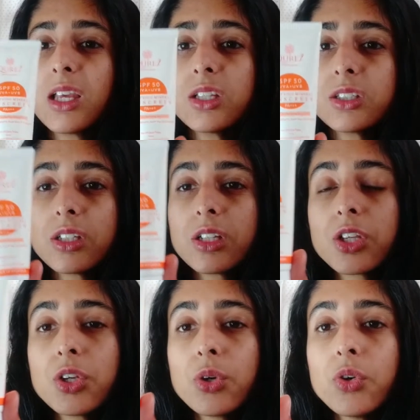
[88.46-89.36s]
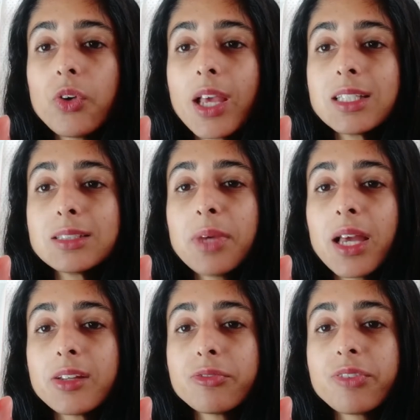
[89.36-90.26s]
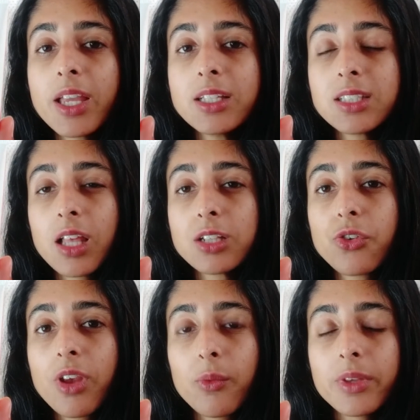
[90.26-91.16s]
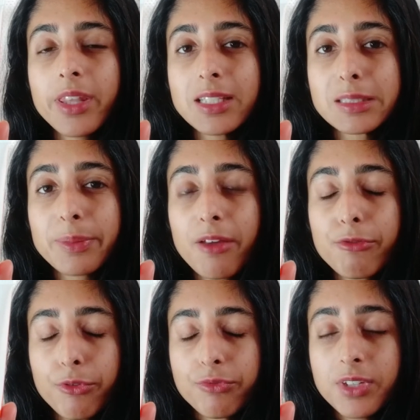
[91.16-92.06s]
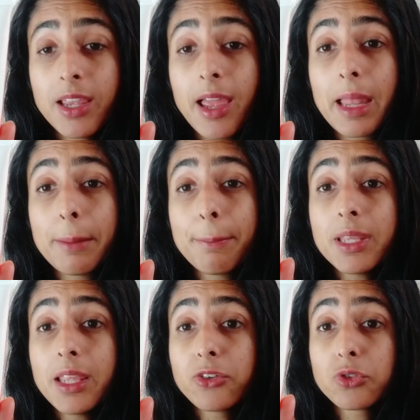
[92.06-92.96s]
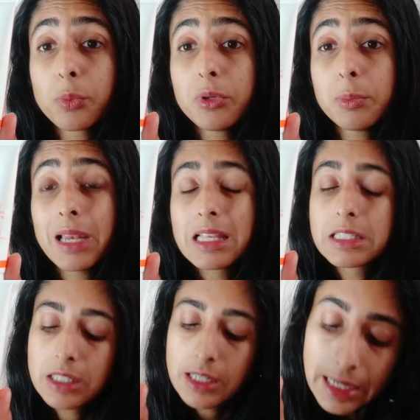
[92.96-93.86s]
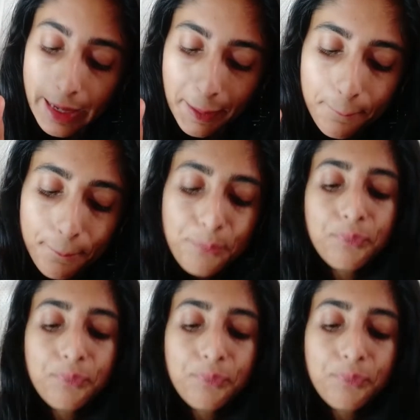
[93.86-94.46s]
So the Qurez Mattifying Sunscreen with SPF 50 and PA++ claim.